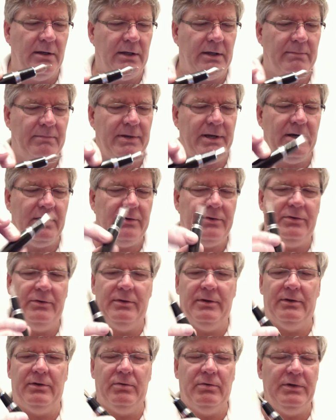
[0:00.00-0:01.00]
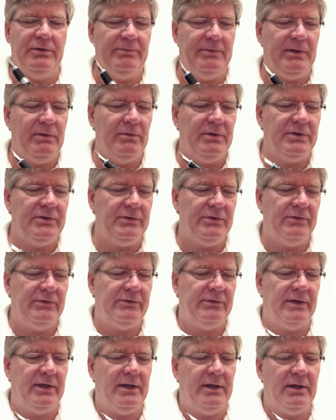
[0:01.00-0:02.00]
Compared to the TWSBI, which is
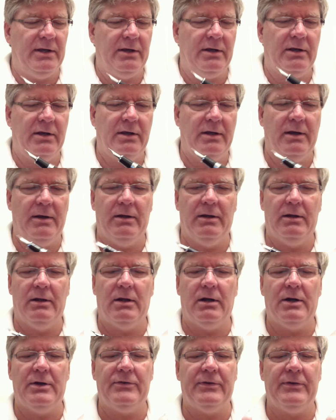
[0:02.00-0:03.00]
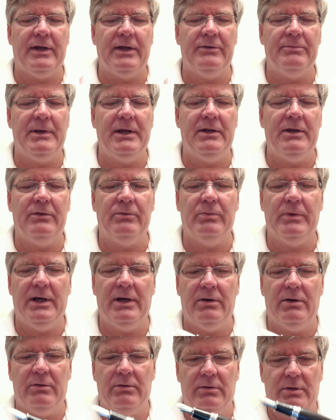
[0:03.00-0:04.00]
a large size pen as
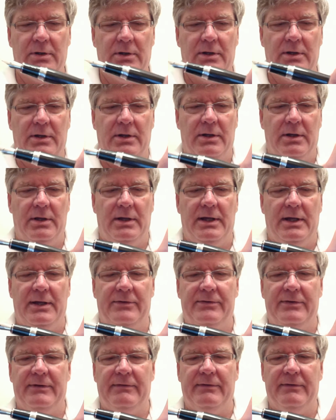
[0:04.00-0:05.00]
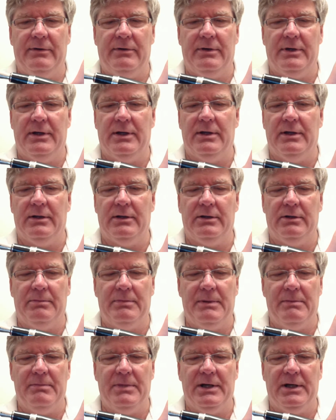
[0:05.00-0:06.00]
well, it's even a little
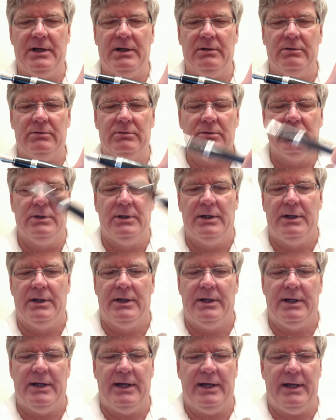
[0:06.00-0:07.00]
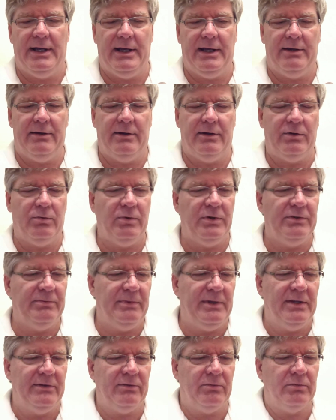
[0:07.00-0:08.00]
bit bigger. And the
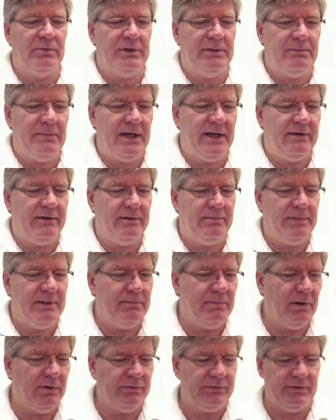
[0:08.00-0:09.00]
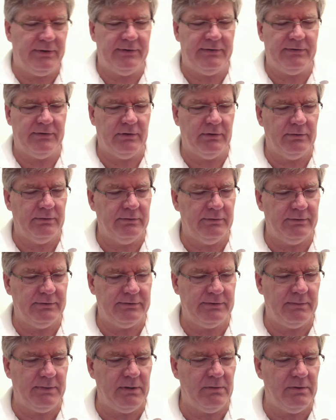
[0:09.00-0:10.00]
TWSBI isn't really made to be posted, so
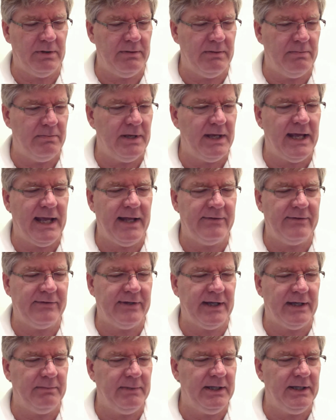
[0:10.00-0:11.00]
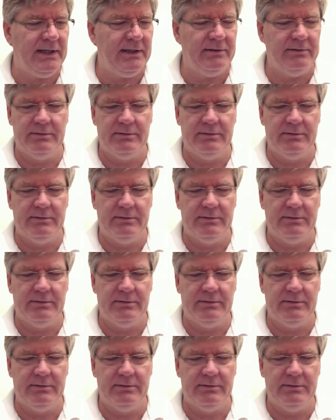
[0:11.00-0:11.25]
somebody with big hands like me,